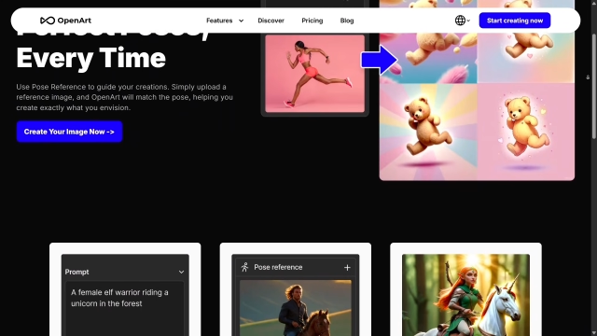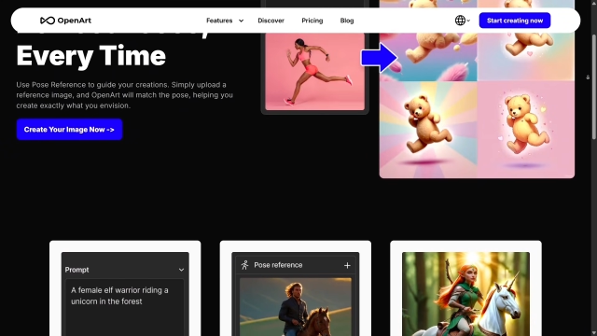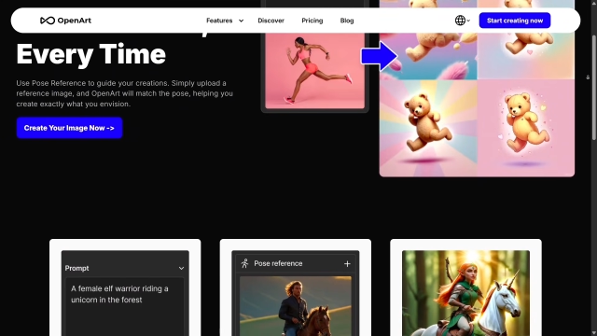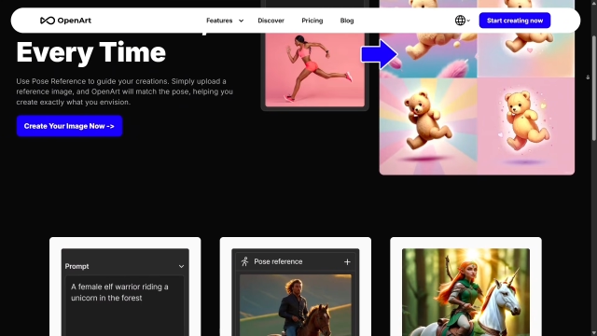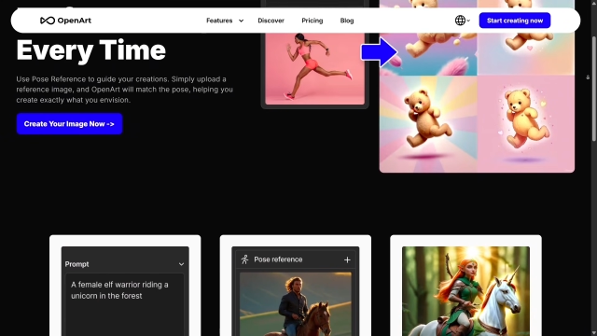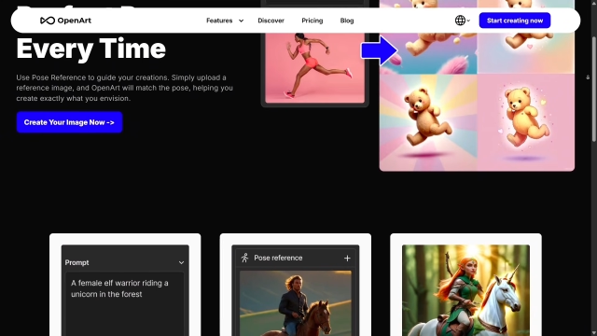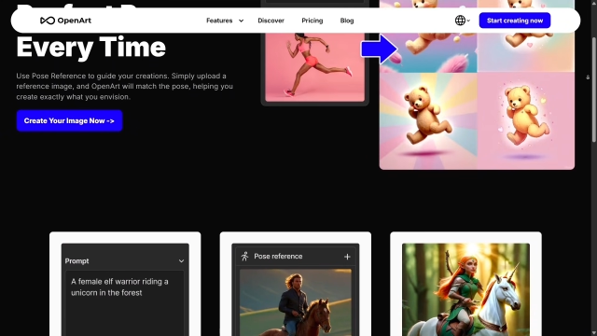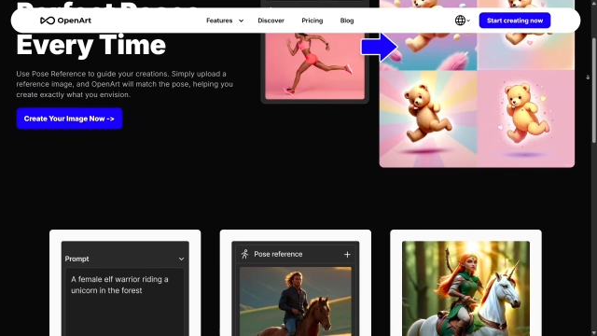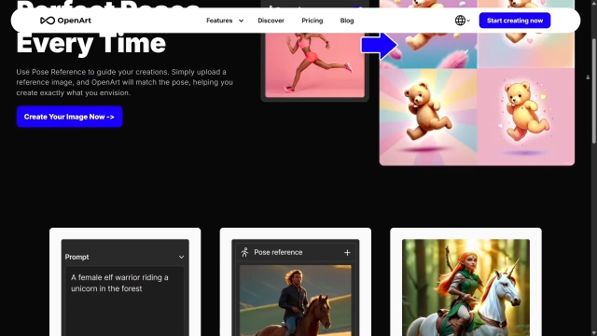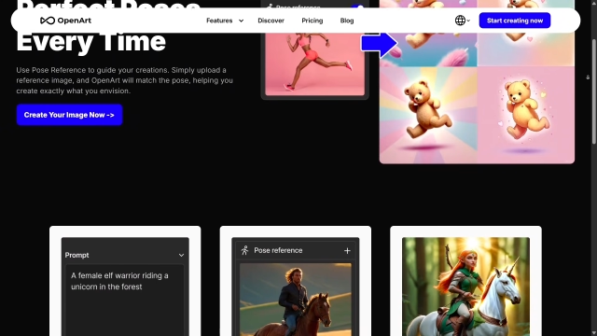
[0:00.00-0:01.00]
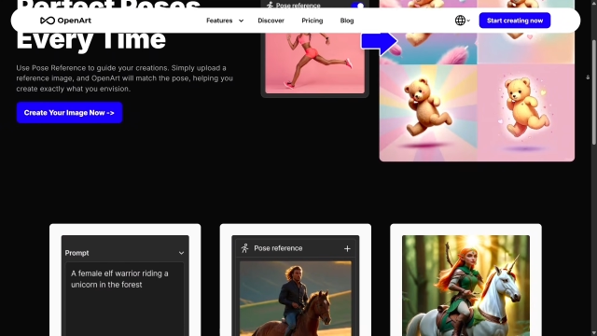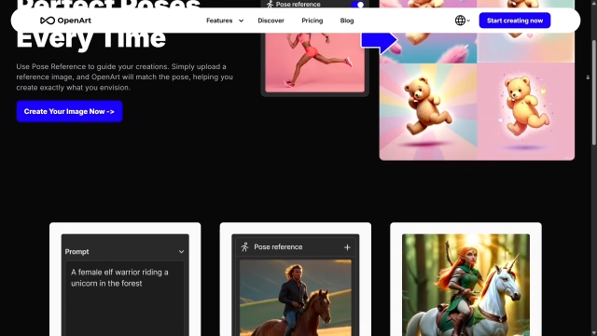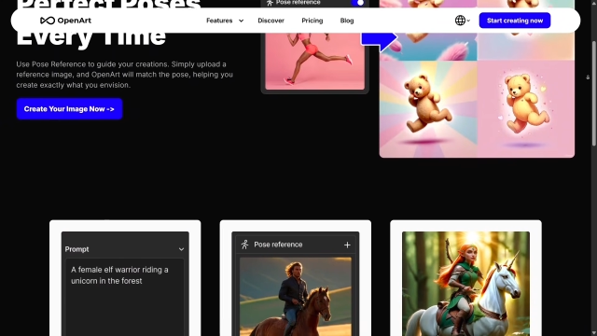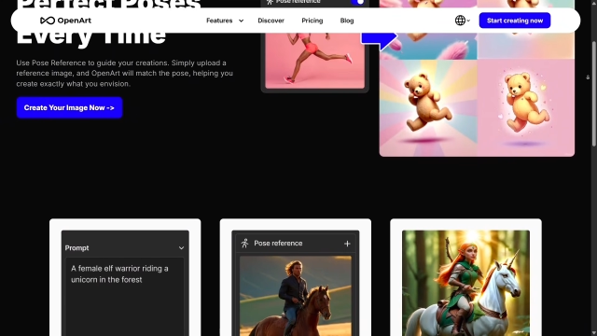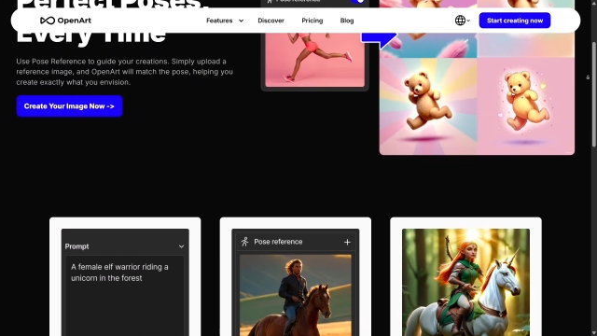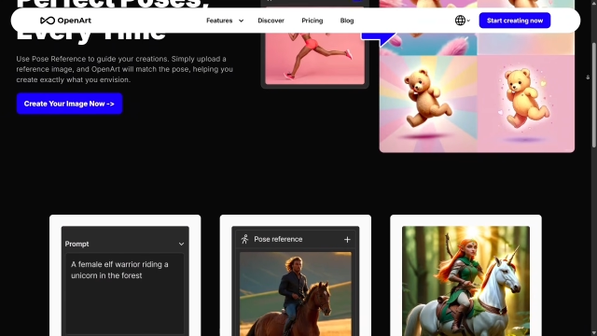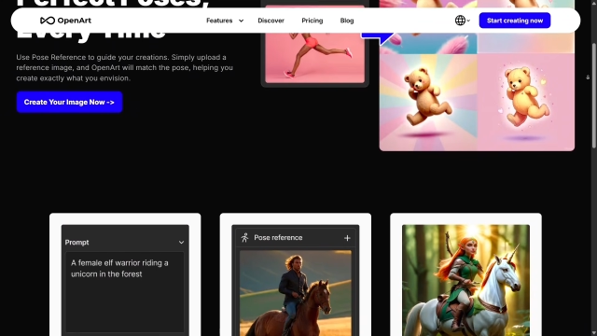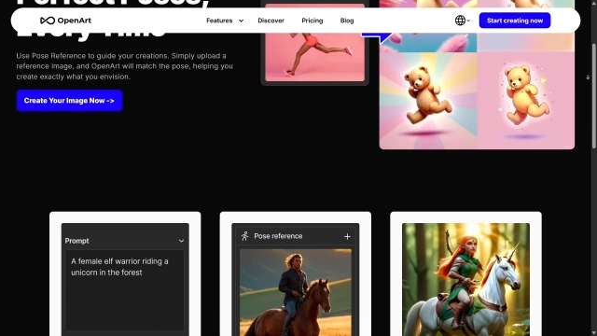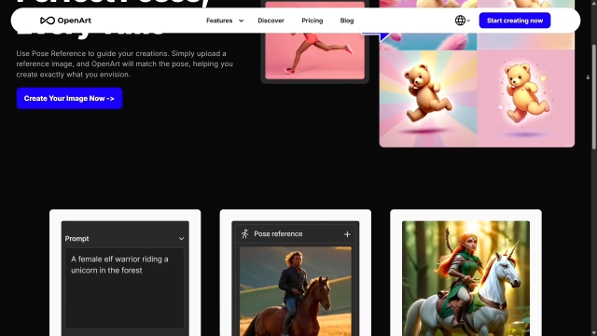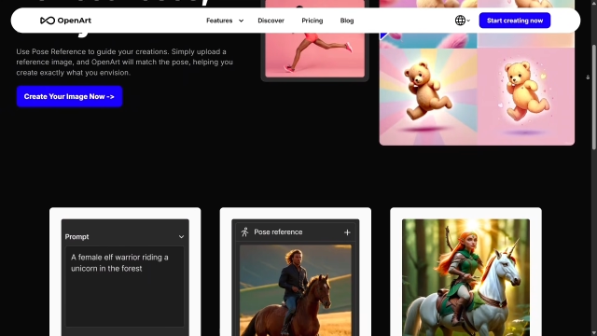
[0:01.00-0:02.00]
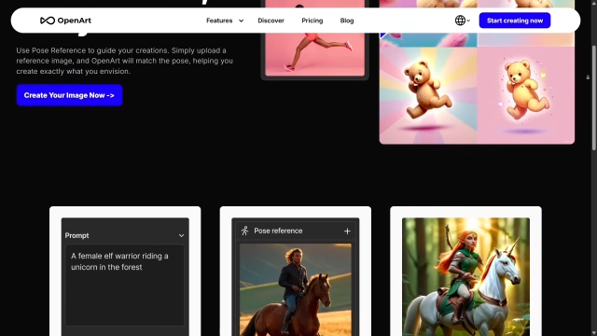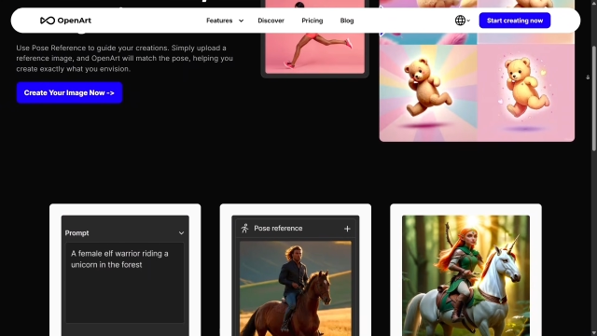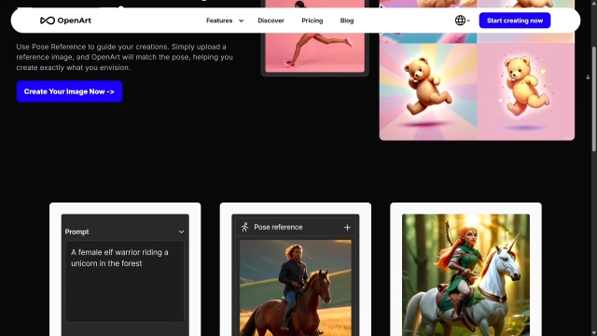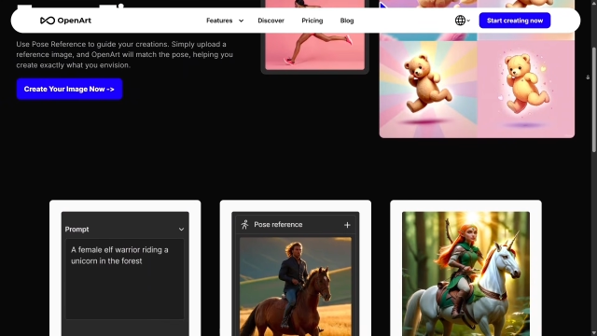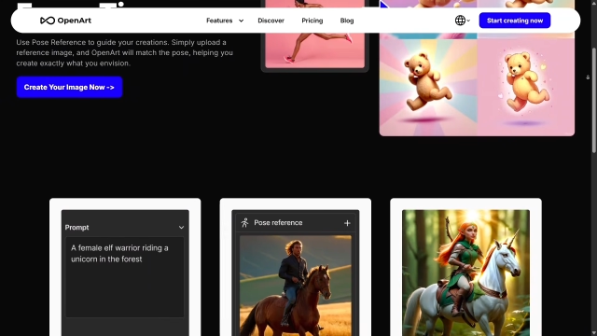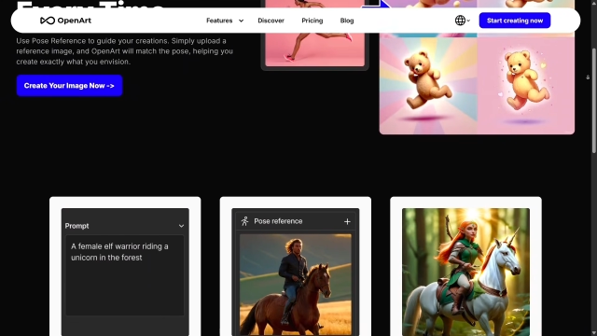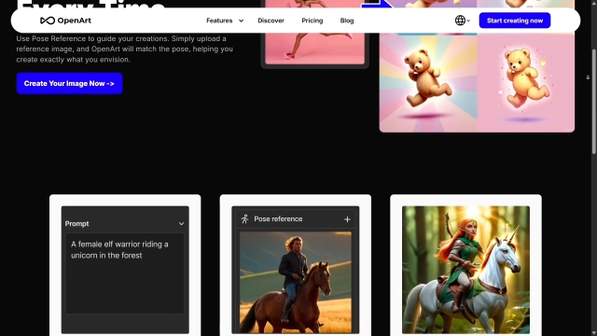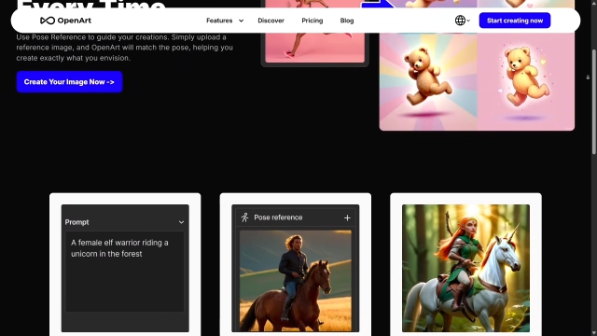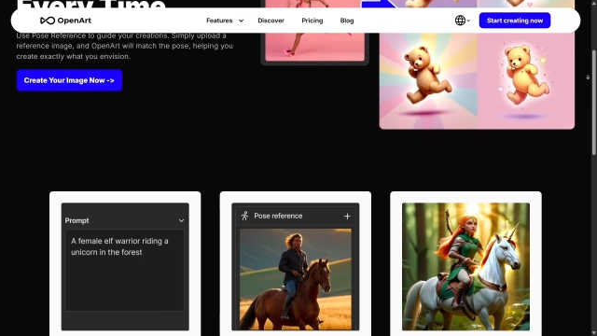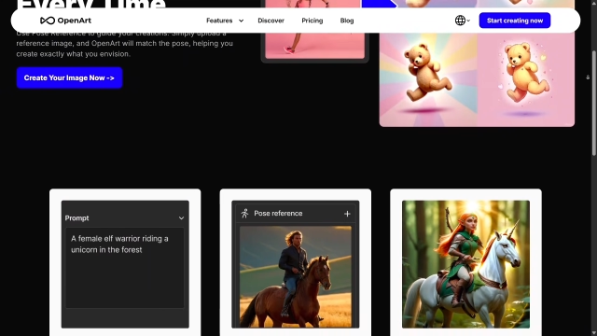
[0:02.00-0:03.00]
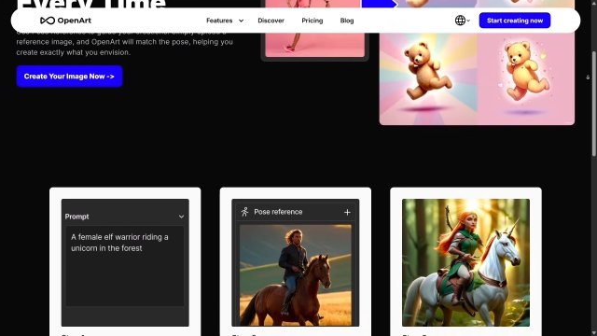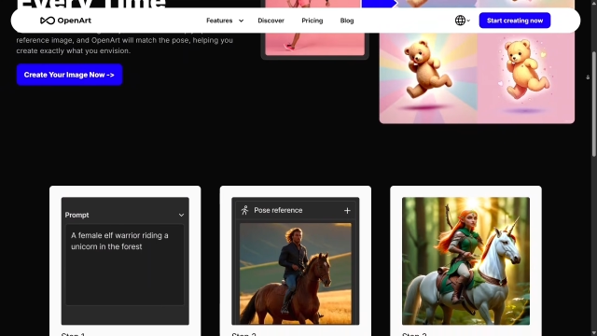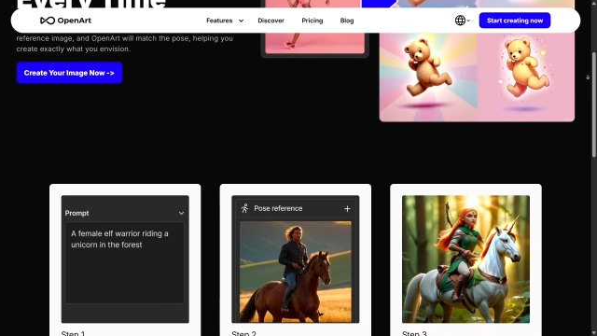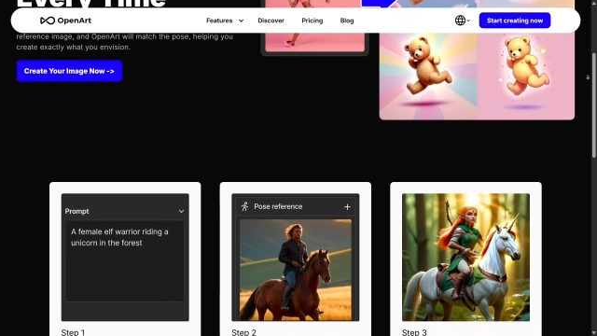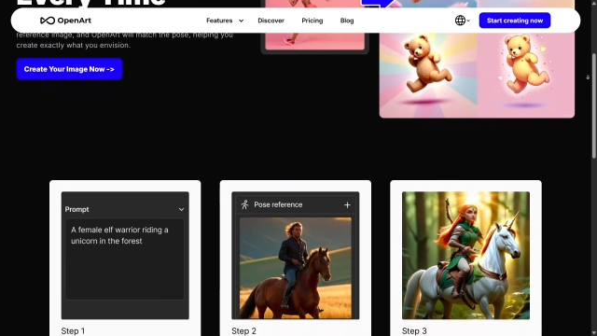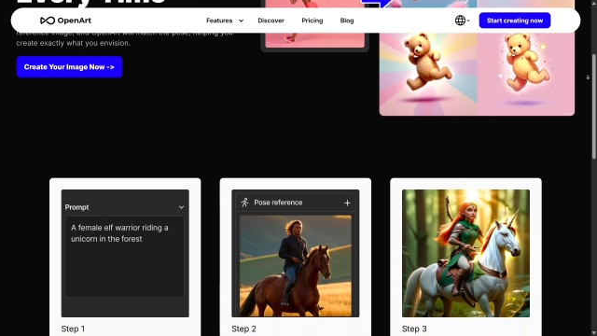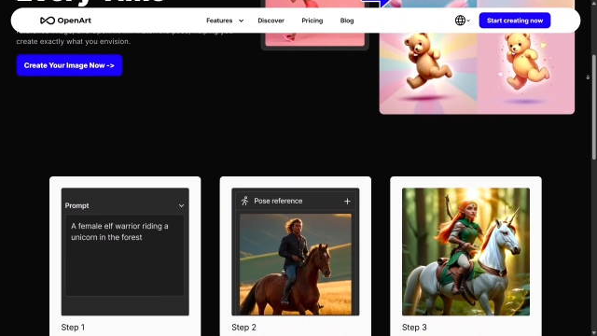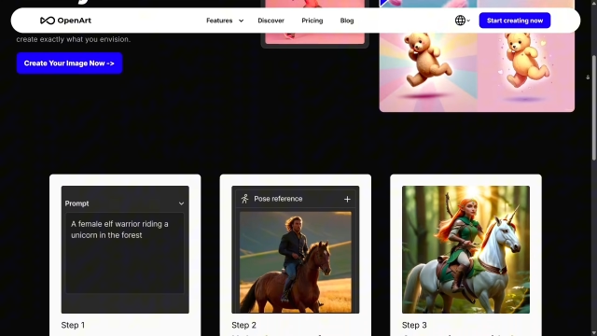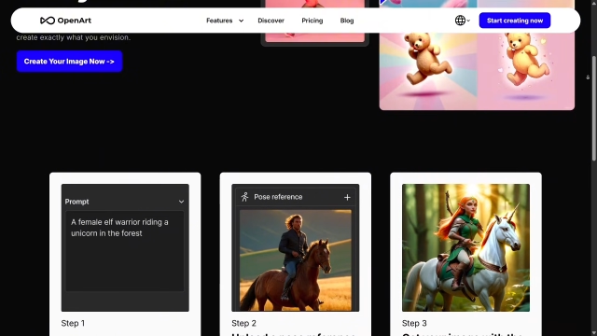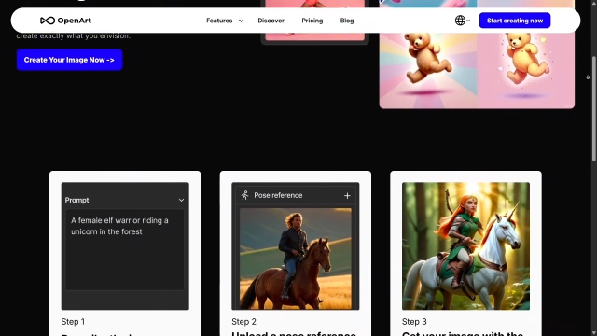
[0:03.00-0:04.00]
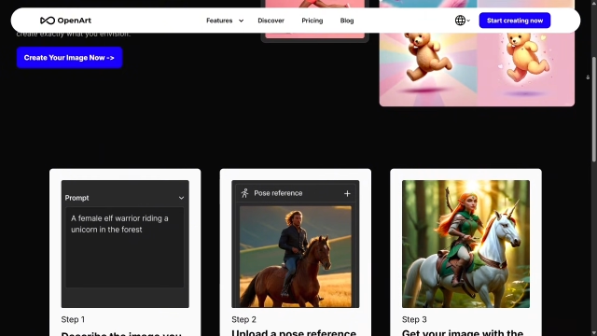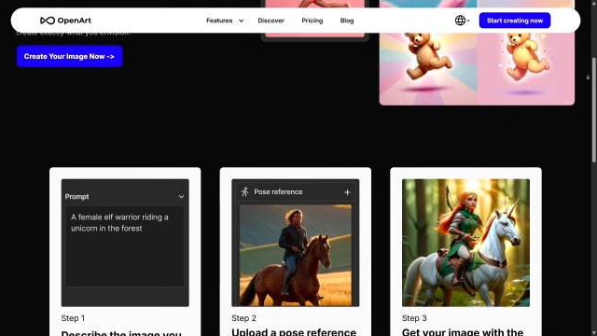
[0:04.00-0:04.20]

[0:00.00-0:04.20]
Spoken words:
Nobody's mouth can be seen.